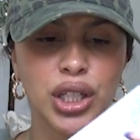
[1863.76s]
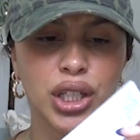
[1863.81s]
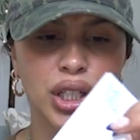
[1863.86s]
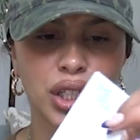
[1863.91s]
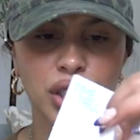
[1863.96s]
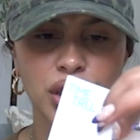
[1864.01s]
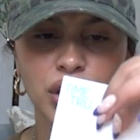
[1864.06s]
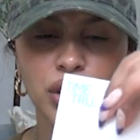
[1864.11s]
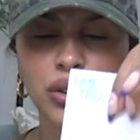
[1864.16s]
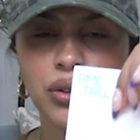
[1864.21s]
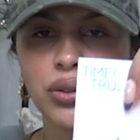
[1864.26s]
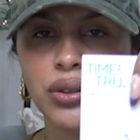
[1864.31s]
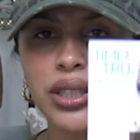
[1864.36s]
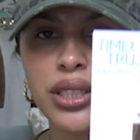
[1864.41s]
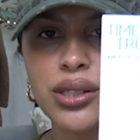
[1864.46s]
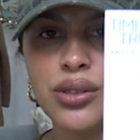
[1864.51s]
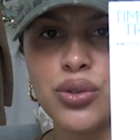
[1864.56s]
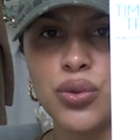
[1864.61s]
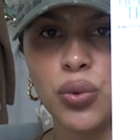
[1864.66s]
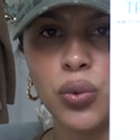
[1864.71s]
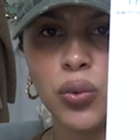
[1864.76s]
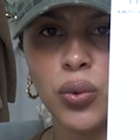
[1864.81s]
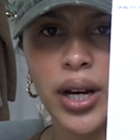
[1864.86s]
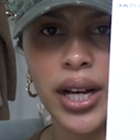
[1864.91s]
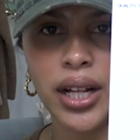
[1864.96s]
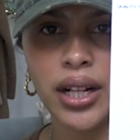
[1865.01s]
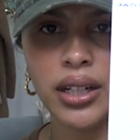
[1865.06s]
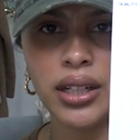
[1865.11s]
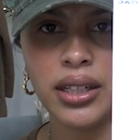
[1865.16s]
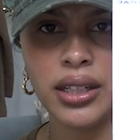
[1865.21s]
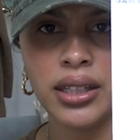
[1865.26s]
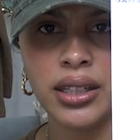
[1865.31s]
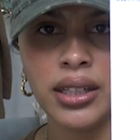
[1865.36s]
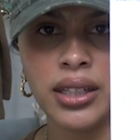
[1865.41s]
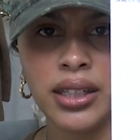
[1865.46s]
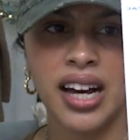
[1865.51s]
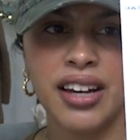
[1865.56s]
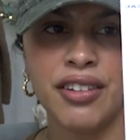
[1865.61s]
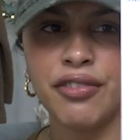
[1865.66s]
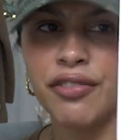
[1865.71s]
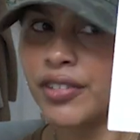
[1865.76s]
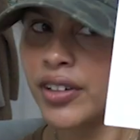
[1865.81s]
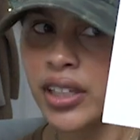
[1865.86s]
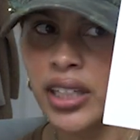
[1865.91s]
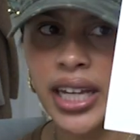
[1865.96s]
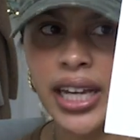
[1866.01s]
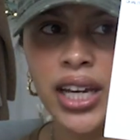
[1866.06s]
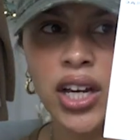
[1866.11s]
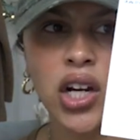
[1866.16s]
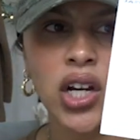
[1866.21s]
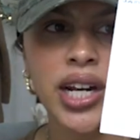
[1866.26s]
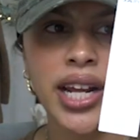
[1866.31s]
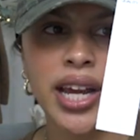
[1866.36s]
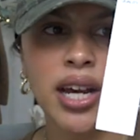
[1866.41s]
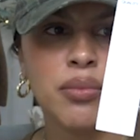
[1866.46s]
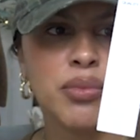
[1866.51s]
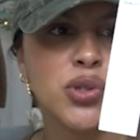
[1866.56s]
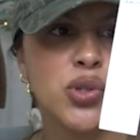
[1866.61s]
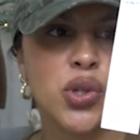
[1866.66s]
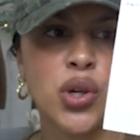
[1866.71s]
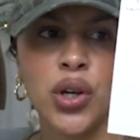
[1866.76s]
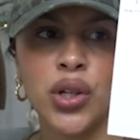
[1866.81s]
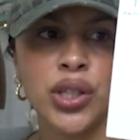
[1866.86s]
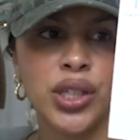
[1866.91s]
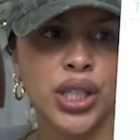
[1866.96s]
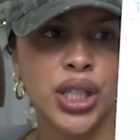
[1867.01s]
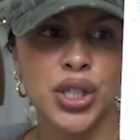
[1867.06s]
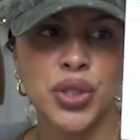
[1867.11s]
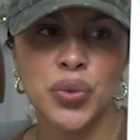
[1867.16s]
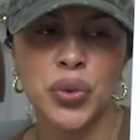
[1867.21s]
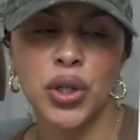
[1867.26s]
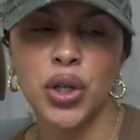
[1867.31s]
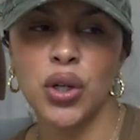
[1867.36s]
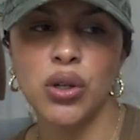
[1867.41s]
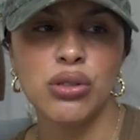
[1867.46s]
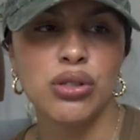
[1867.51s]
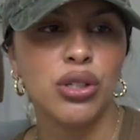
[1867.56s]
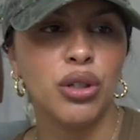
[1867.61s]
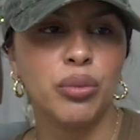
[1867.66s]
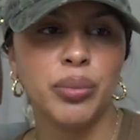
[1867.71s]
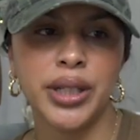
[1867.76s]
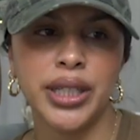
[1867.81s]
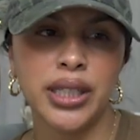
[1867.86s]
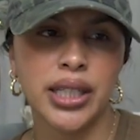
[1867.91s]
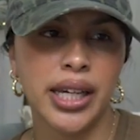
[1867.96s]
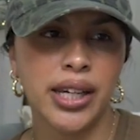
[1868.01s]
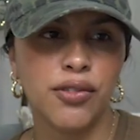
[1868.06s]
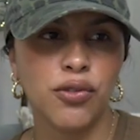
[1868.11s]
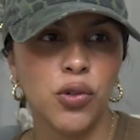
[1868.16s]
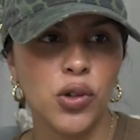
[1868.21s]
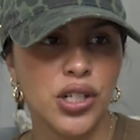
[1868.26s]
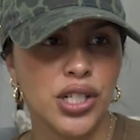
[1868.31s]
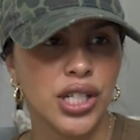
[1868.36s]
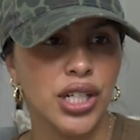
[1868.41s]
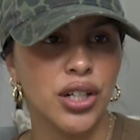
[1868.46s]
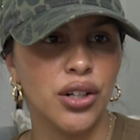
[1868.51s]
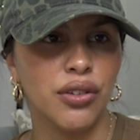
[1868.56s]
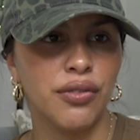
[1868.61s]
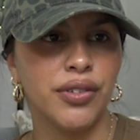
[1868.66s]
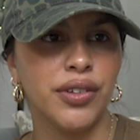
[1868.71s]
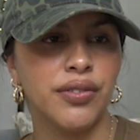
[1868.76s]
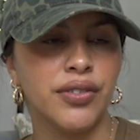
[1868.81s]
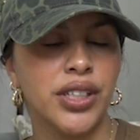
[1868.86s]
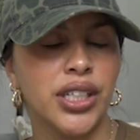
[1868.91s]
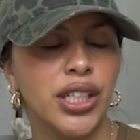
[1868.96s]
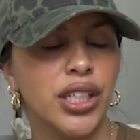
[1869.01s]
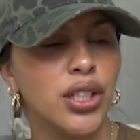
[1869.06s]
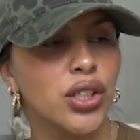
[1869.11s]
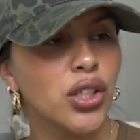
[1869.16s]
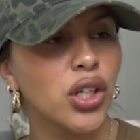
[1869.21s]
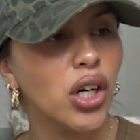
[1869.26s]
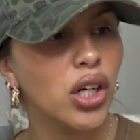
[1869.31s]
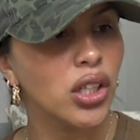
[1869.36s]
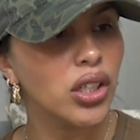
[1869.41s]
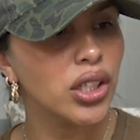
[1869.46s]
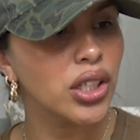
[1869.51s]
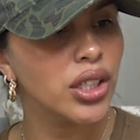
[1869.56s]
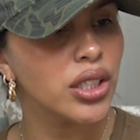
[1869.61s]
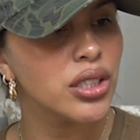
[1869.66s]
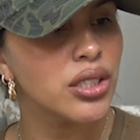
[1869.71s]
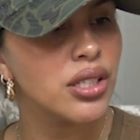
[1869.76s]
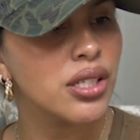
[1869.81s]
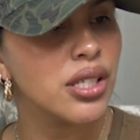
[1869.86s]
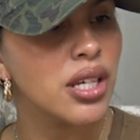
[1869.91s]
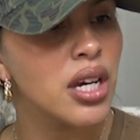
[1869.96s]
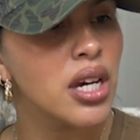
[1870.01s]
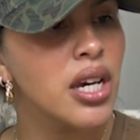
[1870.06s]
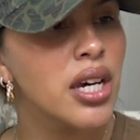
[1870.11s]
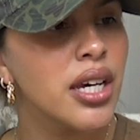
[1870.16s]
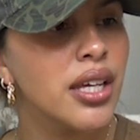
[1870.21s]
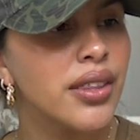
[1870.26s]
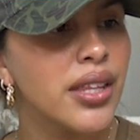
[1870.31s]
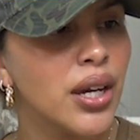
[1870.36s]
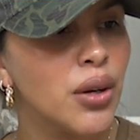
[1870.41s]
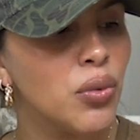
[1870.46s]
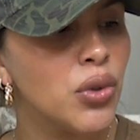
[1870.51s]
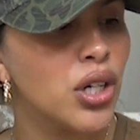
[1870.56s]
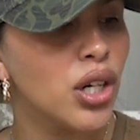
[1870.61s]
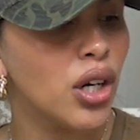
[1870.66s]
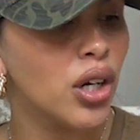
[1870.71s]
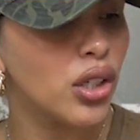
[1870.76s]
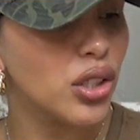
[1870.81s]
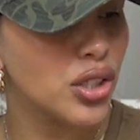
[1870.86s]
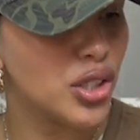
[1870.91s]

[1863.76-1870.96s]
cute as well. I feel like on Amazon, these would also be like $14 or $15. They were